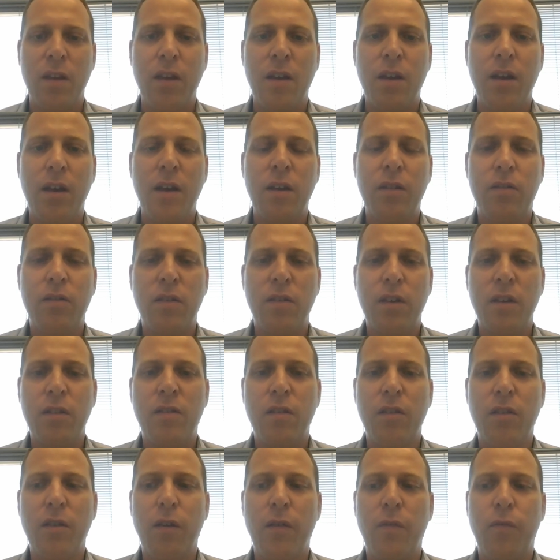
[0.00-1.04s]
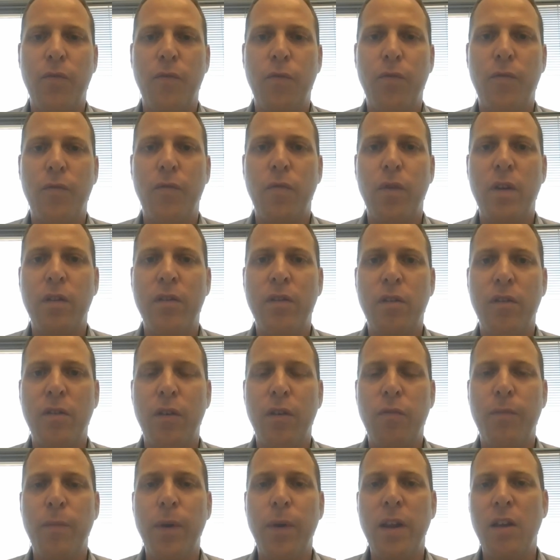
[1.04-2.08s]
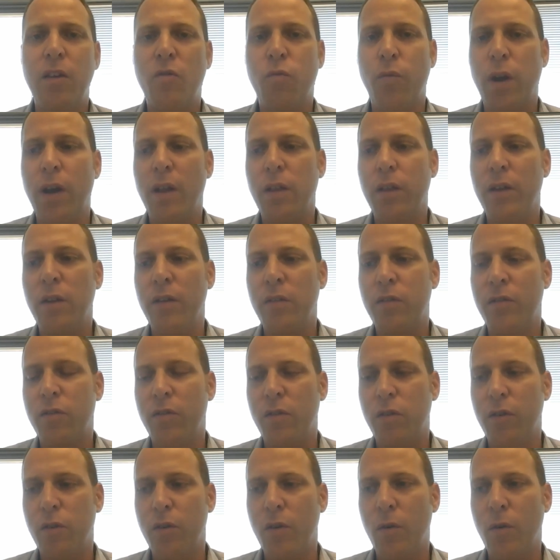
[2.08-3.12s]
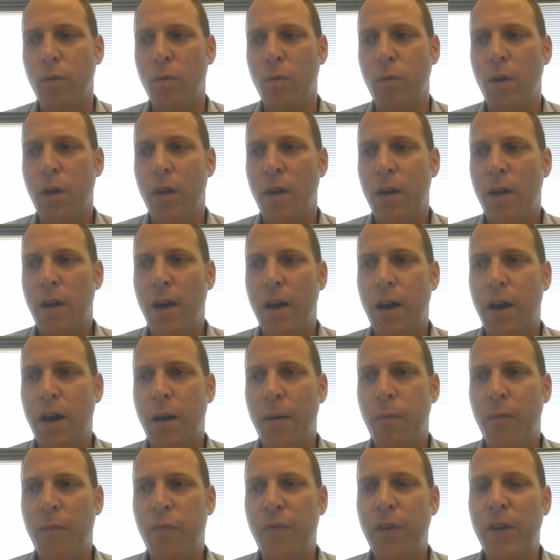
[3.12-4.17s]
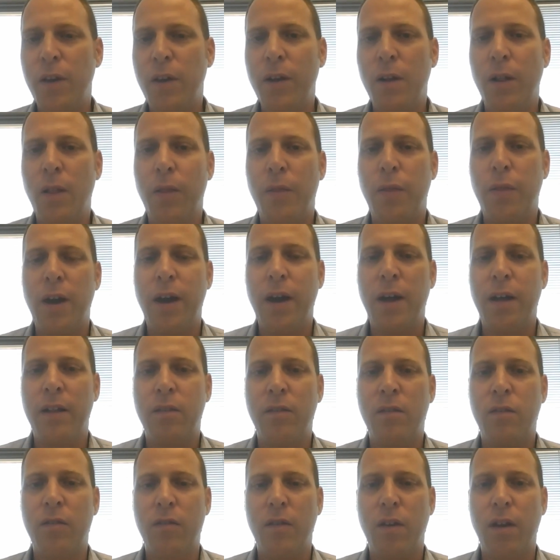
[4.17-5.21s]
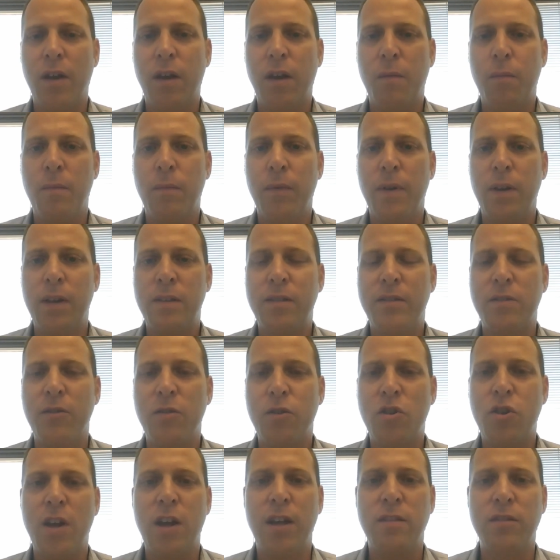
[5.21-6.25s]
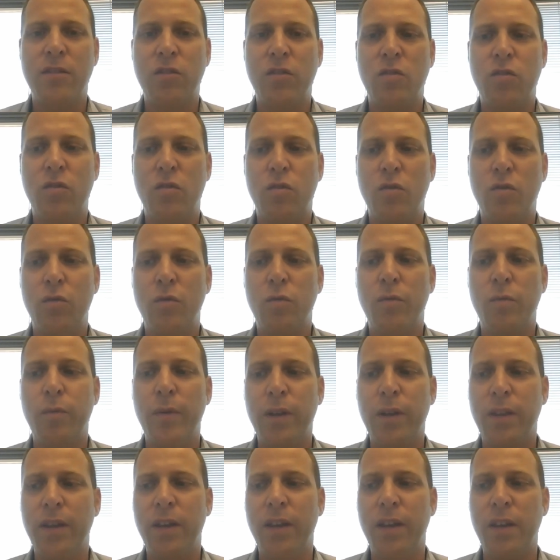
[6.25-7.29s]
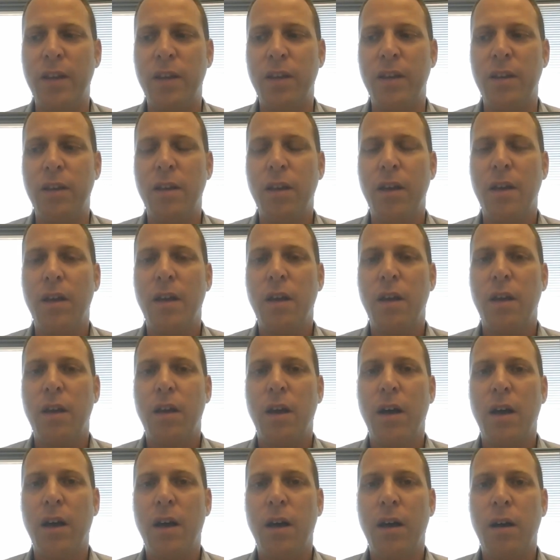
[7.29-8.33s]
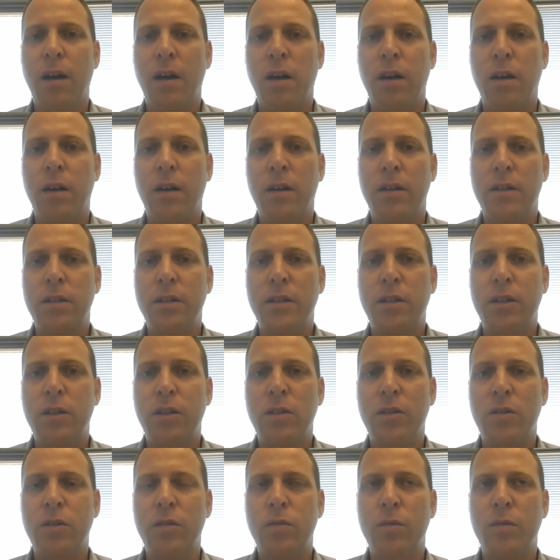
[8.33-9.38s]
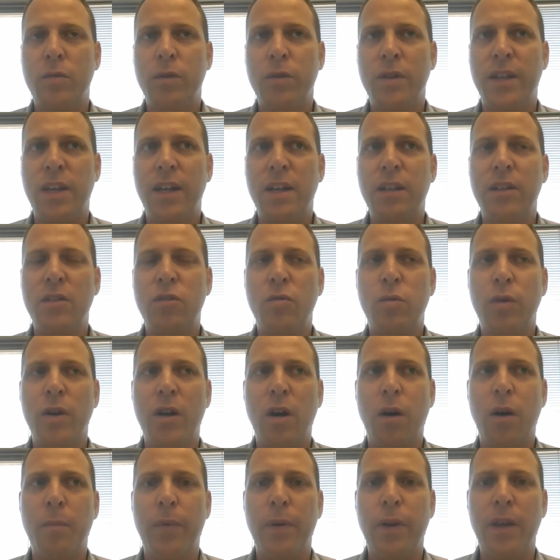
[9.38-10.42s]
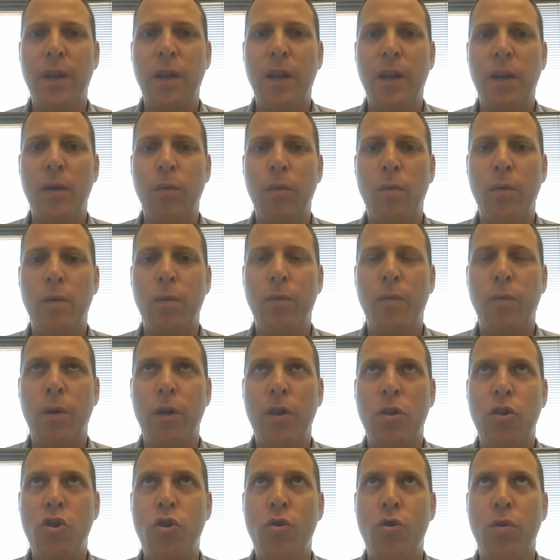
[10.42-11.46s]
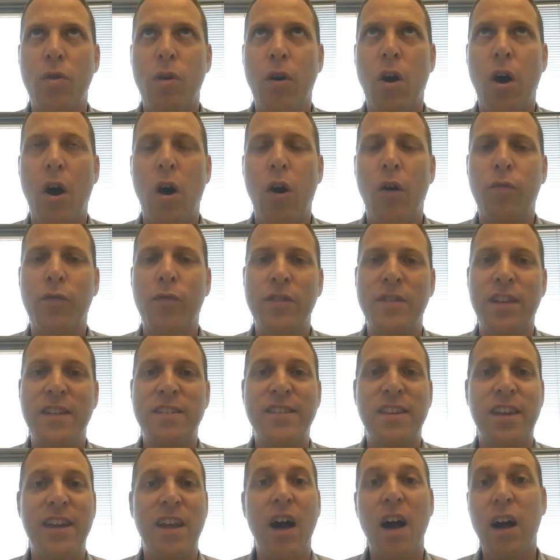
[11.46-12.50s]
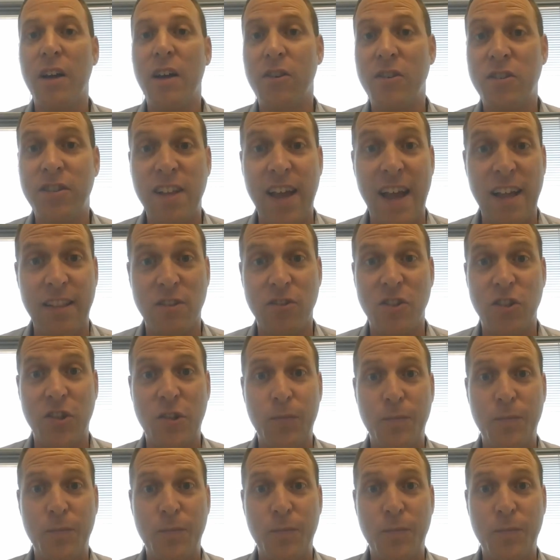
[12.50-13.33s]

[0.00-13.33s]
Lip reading: It's as if many Israelis, you know, feel that it's their chance to really. You know, get into a company which offers, let's say, higher standards.